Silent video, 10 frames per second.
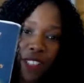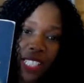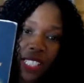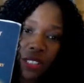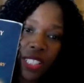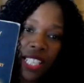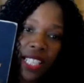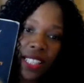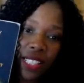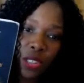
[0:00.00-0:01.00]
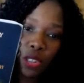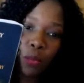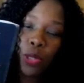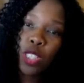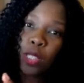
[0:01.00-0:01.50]
single day, this
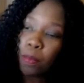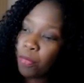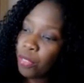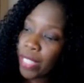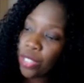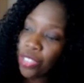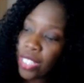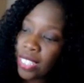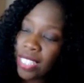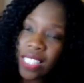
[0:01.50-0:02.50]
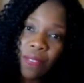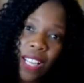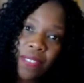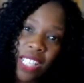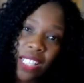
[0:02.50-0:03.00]
notebook's
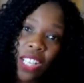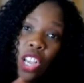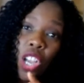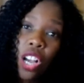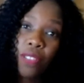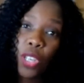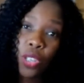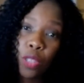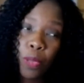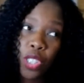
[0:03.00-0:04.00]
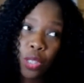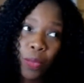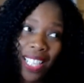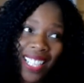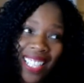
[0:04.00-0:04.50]
365 days of your spiritual
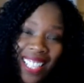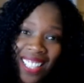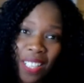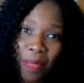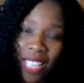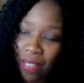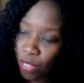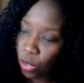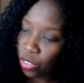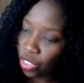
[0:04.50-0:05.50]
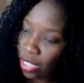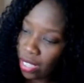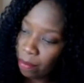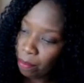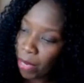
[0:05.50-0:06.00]
awakening. I think I'm going to have dogs
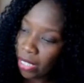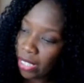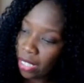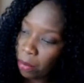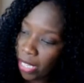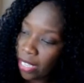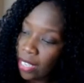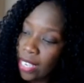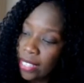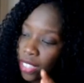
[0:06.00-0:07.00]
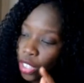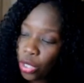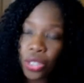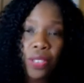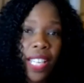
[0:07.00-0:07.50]
barking in a minute. It's a
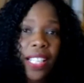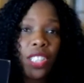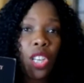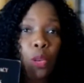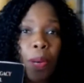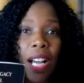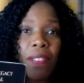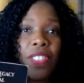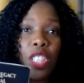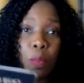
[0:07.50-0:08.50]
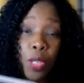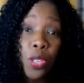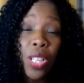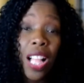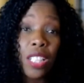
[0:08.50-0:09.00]
co-created soul path to
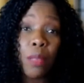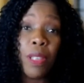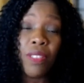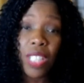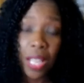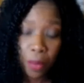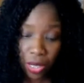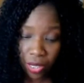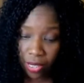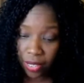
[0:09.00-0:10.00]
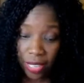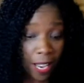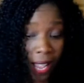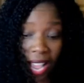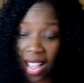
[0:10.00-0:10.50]
spiritual alchemy for light workers.
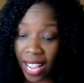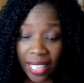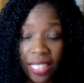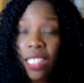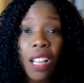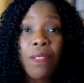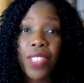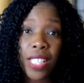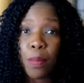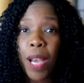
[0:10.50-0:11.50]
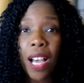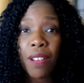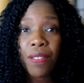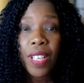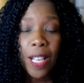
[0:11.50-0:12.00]
I love this
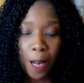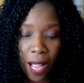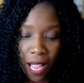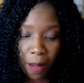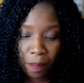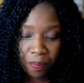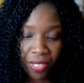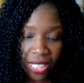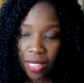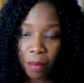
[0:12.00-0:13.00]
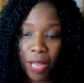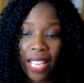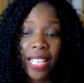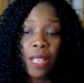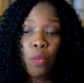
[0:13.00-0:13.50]
path. And
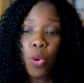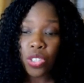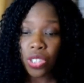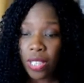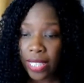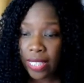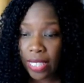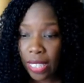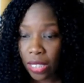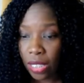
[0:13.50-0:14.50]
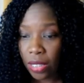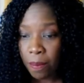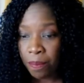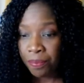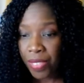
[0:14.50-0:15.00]
it wasn't until
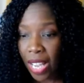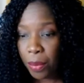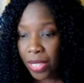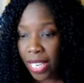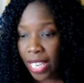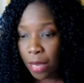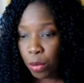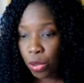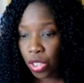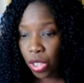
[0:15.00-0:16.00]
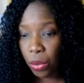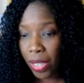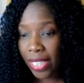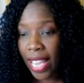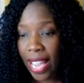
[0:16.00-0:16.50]
I was able to,
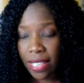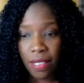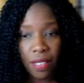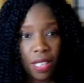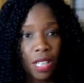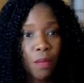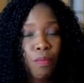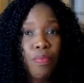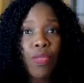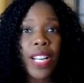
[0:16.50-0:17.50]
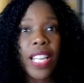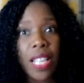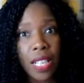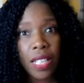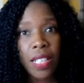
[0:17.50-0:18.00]
again,
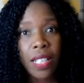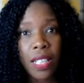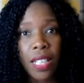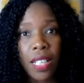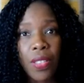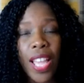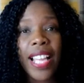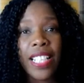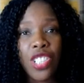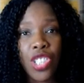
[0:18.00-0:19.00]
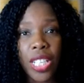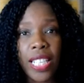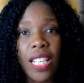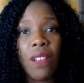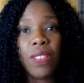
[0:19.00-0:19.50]
bring the
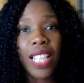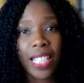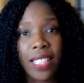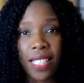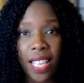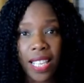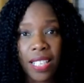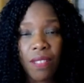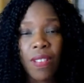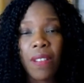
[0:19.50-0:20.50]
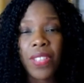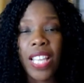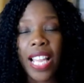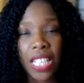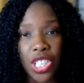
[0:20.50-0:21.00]
energy of legacy
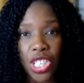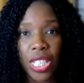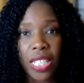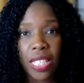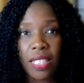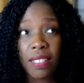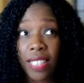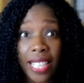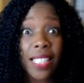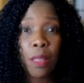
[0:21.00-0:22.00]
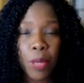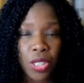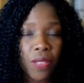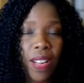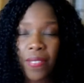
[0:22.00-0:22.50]
legacy
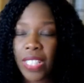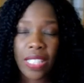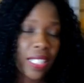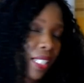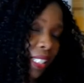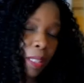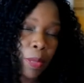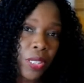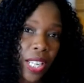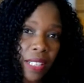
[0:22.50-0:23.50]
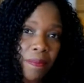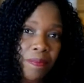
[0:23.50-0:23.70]
building rather than list building.